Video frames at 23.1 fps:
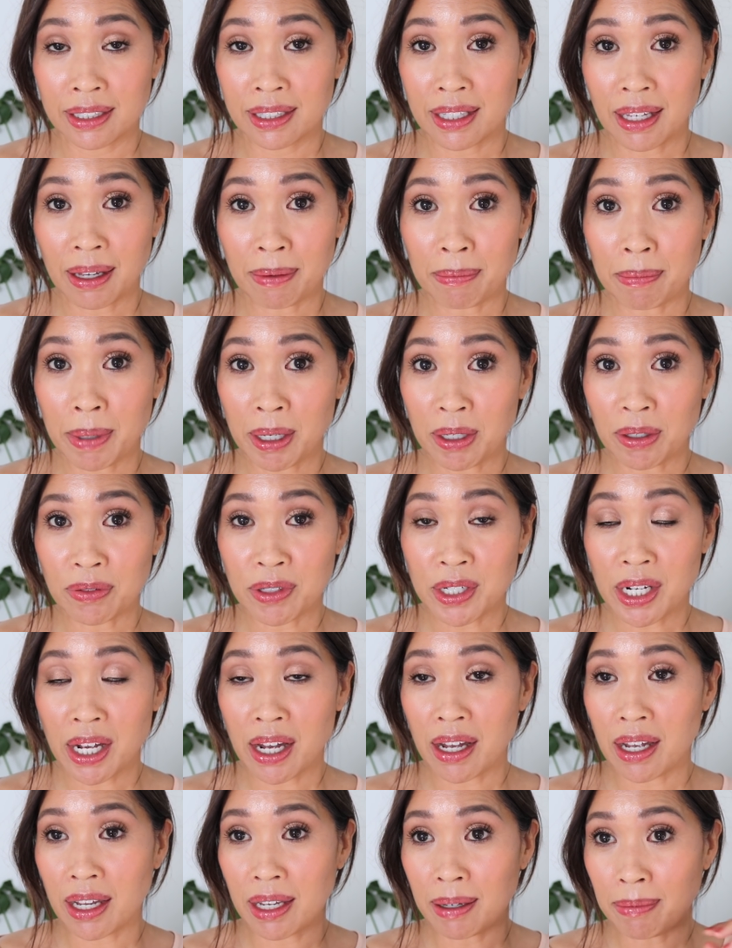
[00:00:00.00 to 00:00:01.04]
that amount of
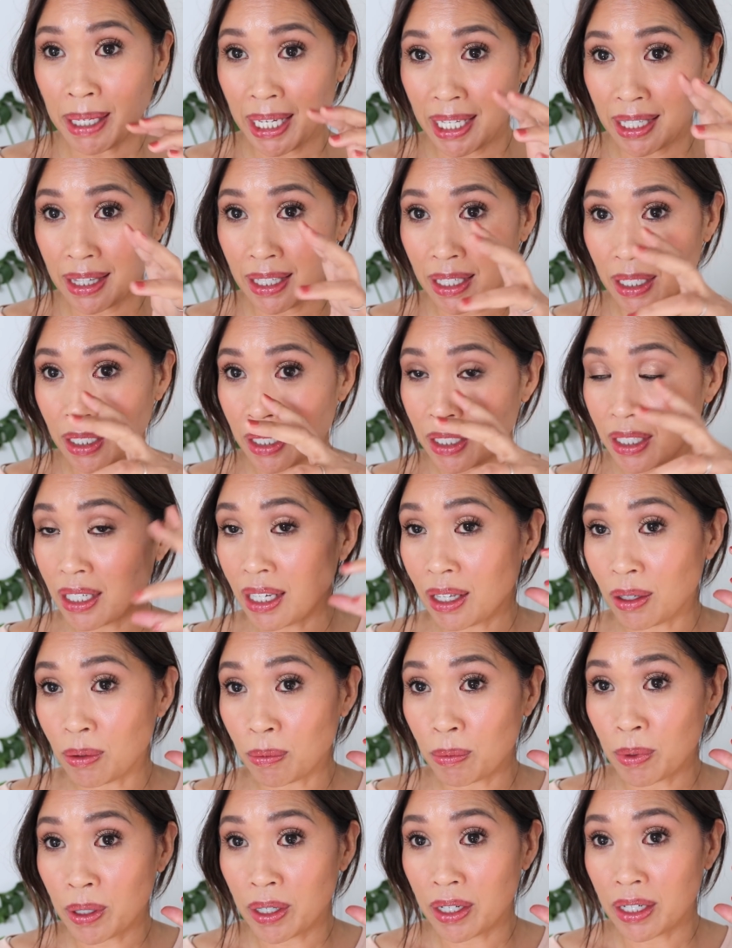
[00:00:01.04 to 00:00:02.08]
time and then
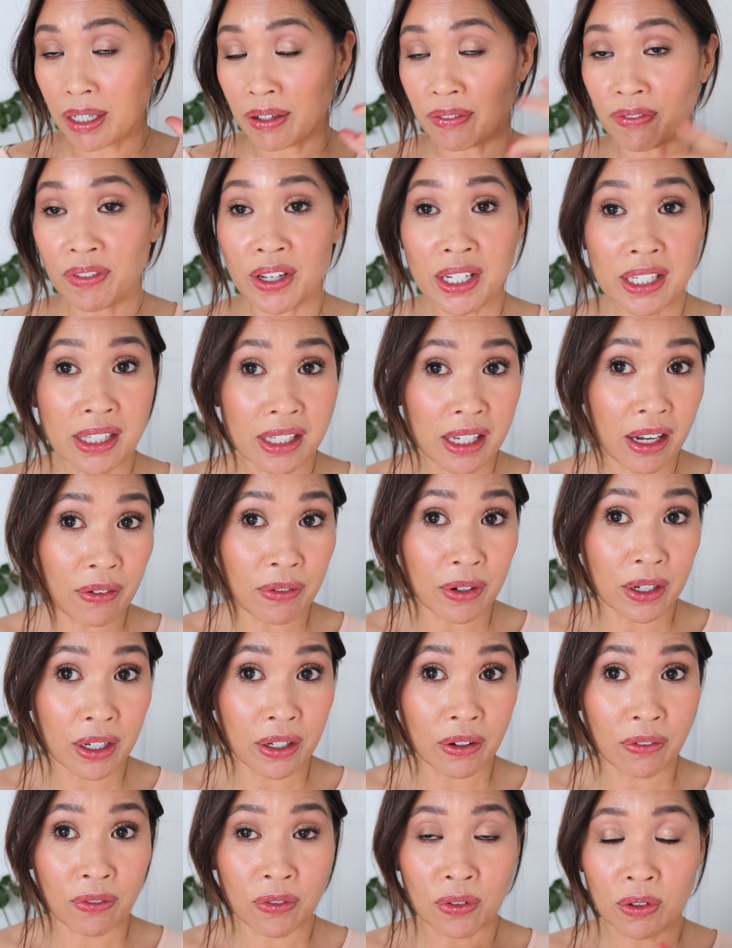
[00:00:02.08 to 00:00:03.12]
again wearing a face
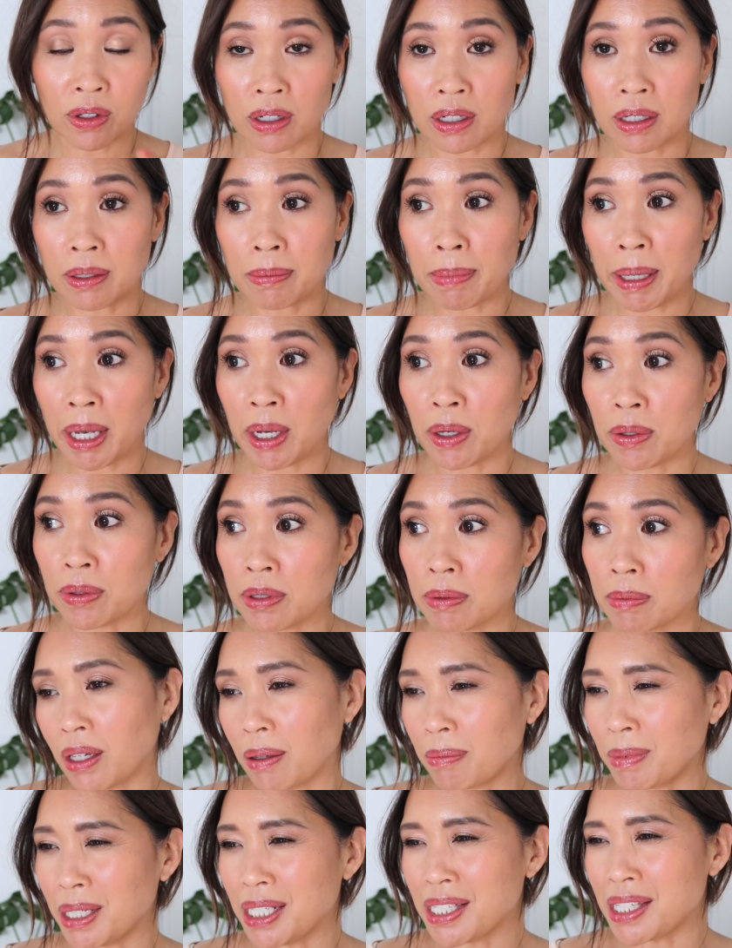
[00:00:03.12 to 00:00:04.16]
covering for about I'm
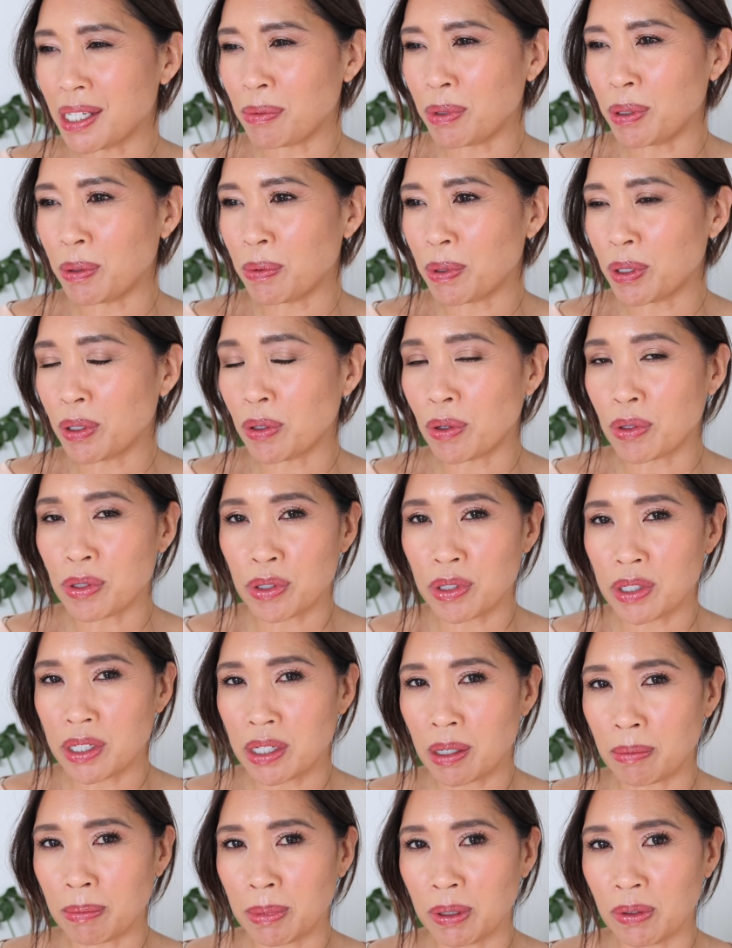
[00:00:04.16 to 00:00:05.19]
going to say we were grocery
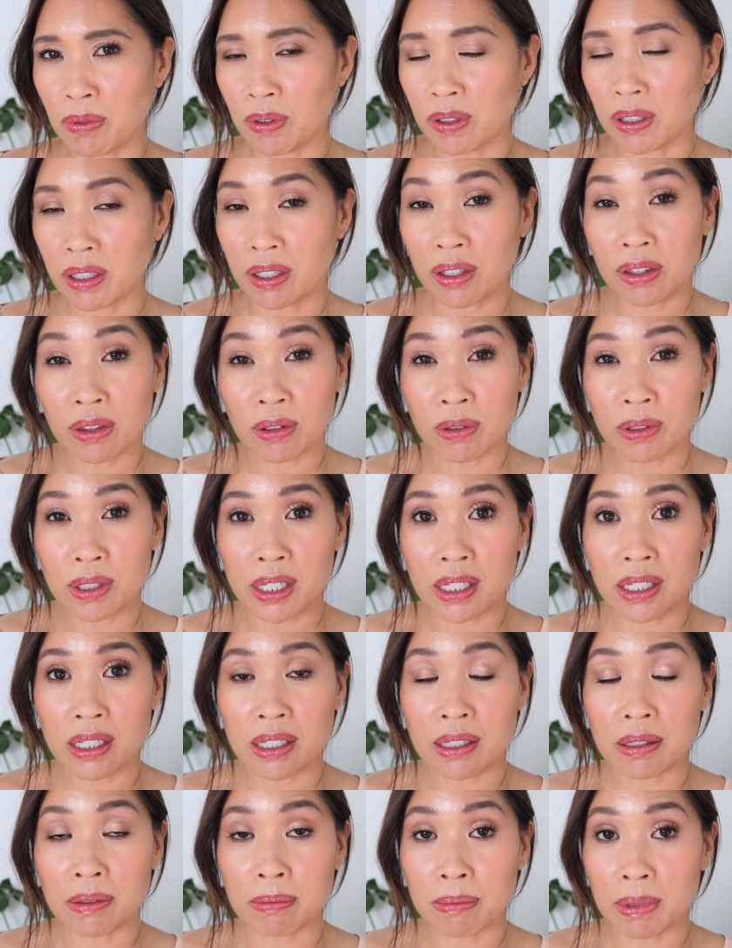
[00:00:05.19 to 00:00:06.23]
shopping for like
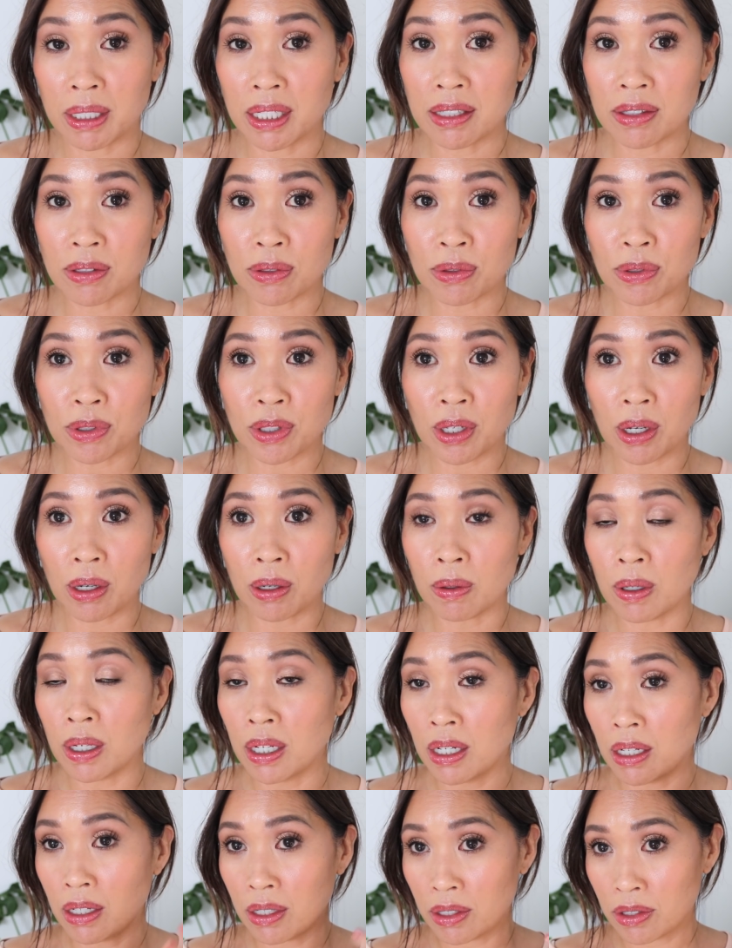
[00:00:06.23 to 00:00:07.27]
30 minutes or so
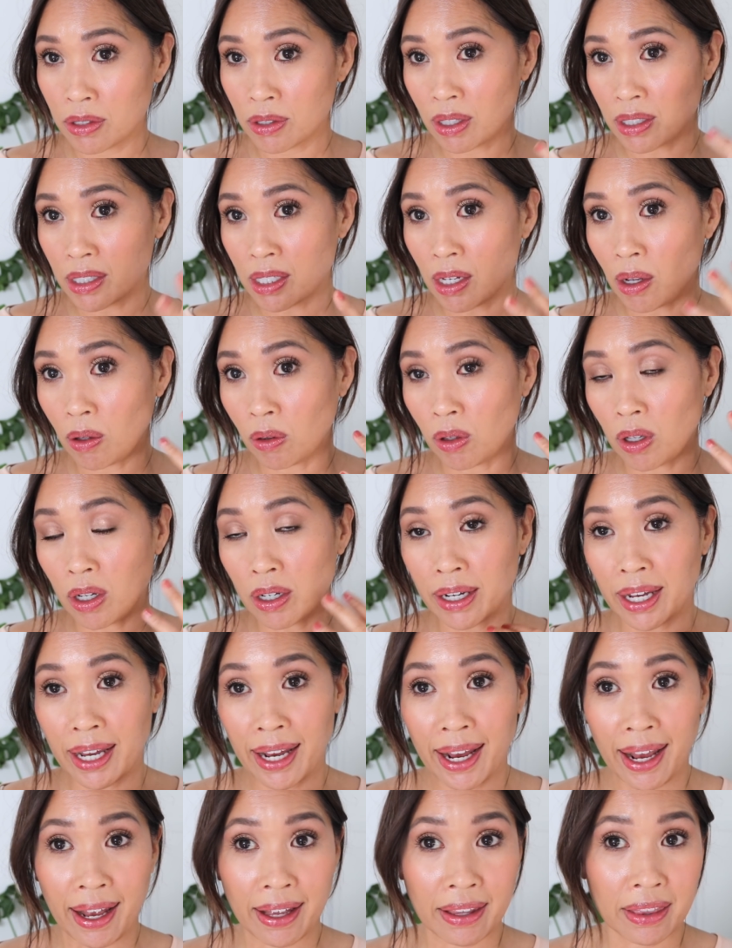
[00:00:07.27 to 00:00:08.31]
so that's how long I
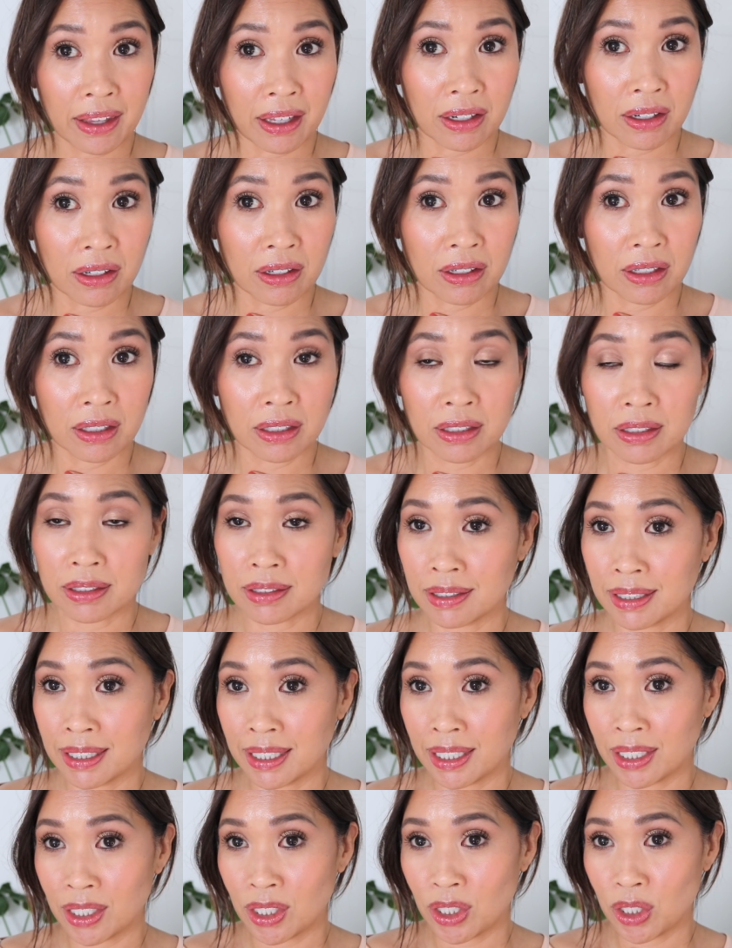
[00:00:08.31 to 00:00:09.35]
had that on
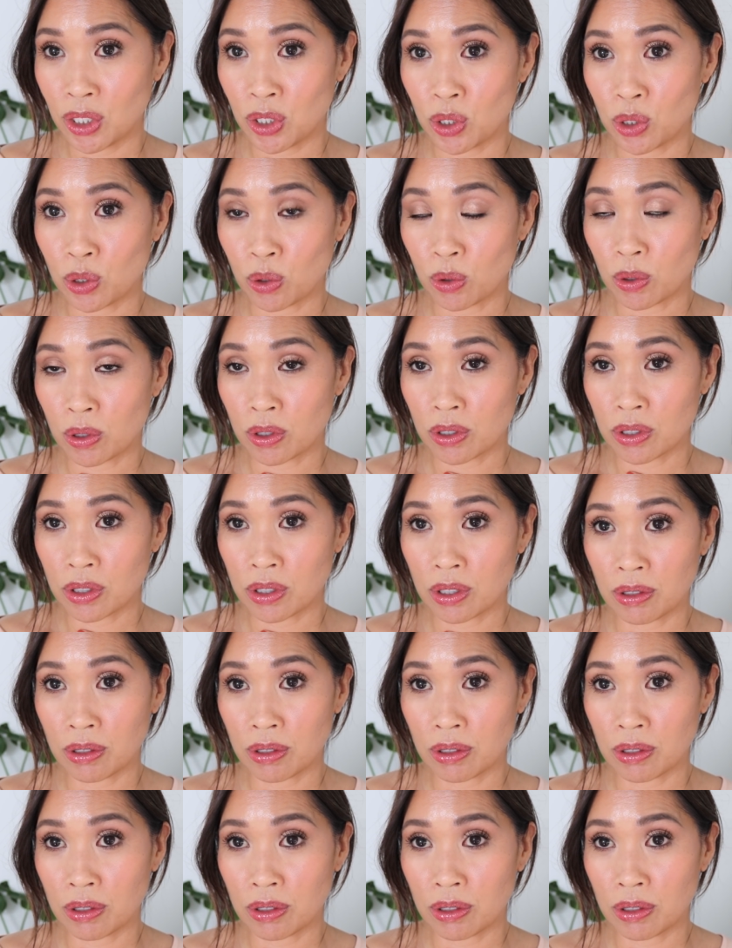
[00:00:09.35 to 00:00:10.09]
indoors.